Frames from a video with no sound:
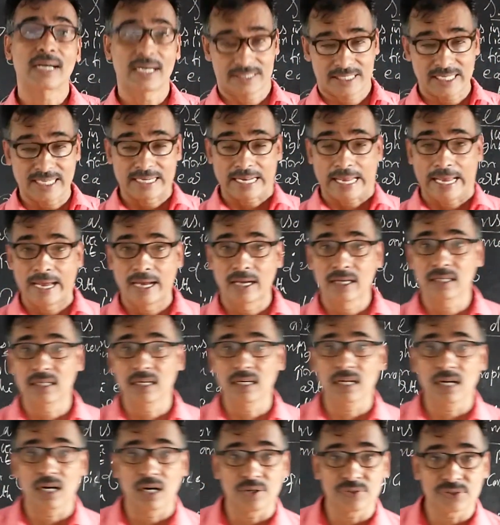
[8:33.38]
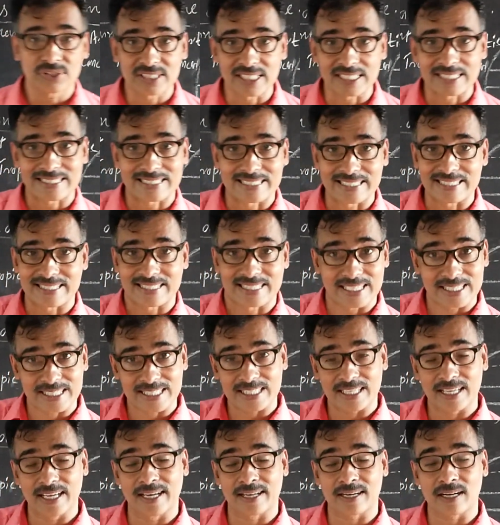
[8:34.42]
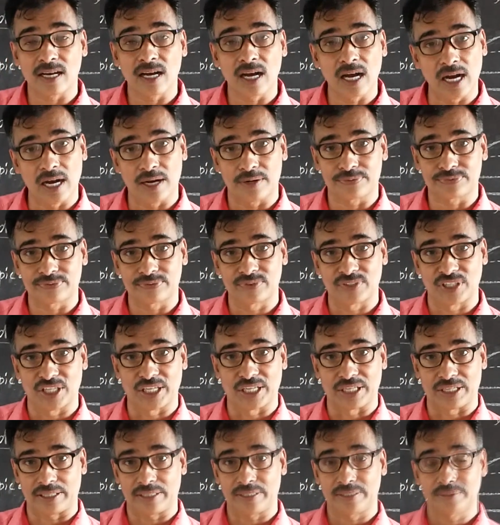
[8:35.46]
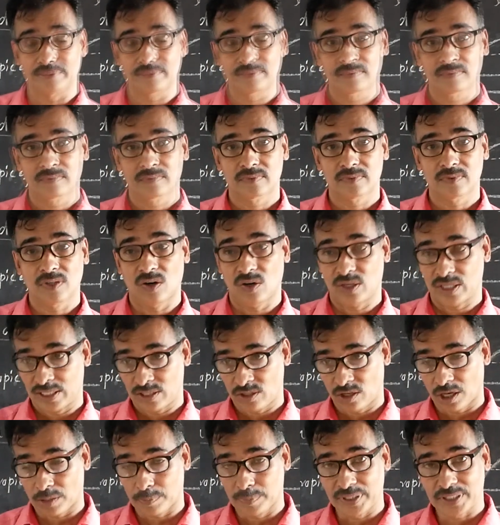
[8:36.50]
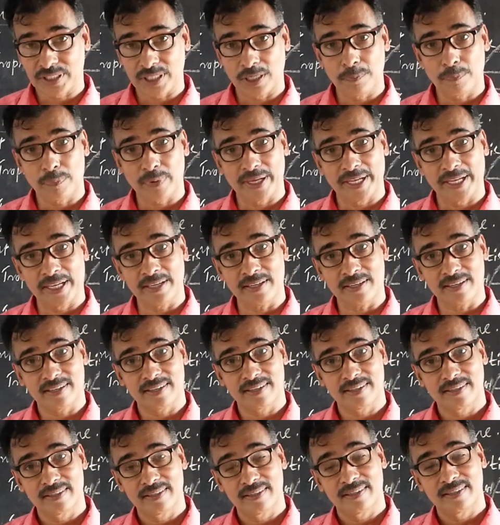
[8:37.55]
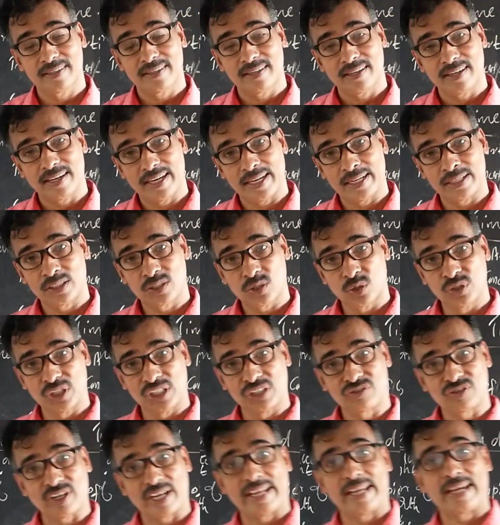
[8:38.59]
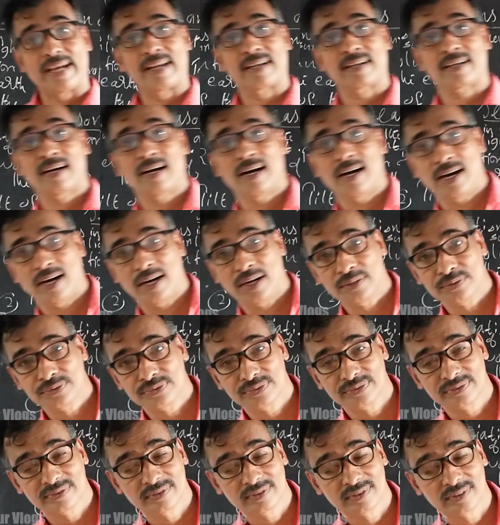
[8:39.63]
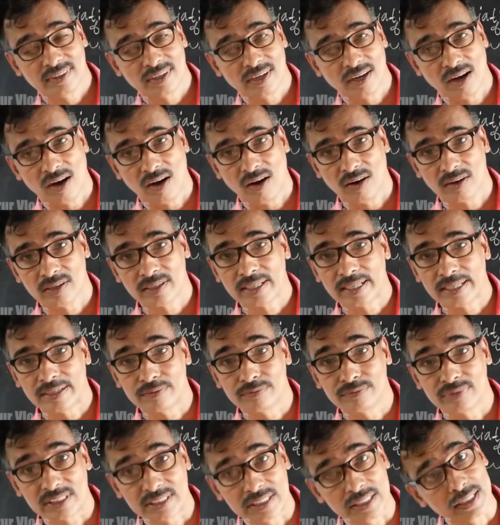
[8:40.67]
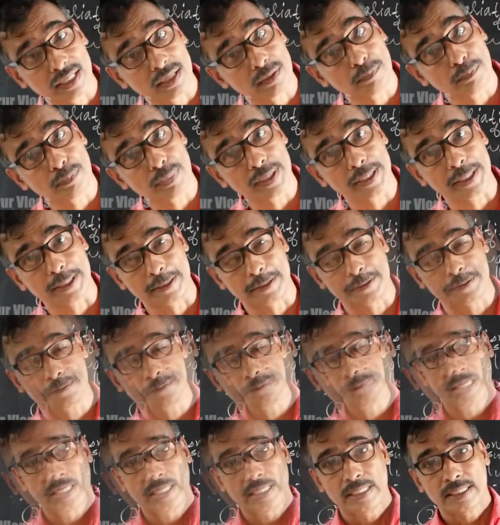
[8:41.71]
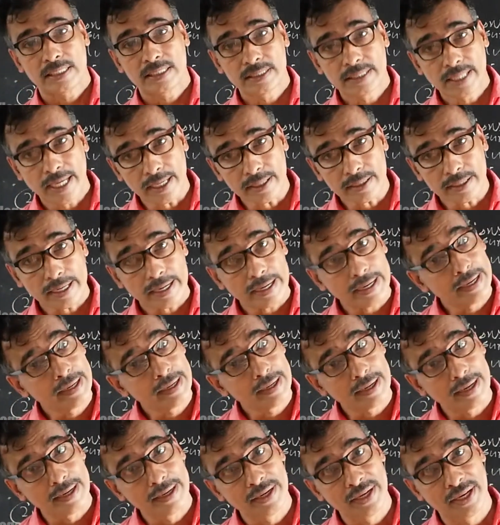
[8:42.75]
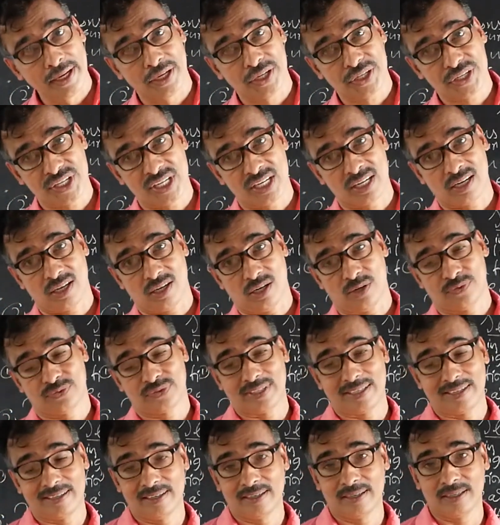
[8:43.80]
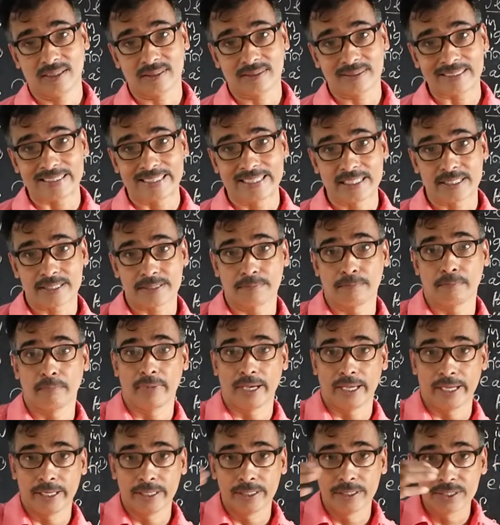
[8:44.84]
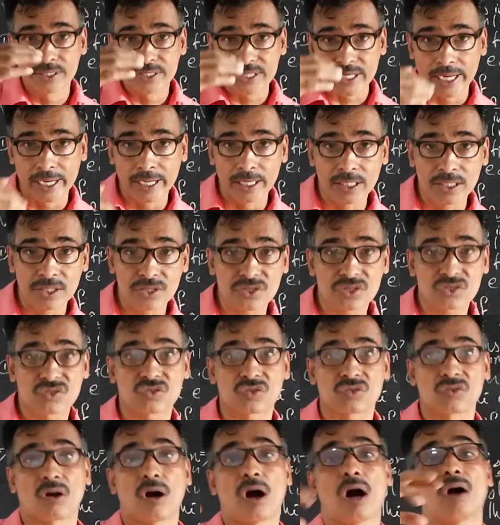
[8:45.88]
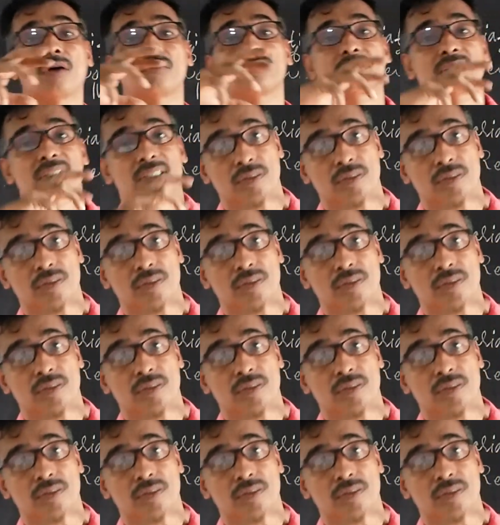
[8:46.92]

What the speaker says: an angle of 66.5 degree on an orbital plane and 23.5 on a vertical plane. That inclination of the earth is maintained throughout the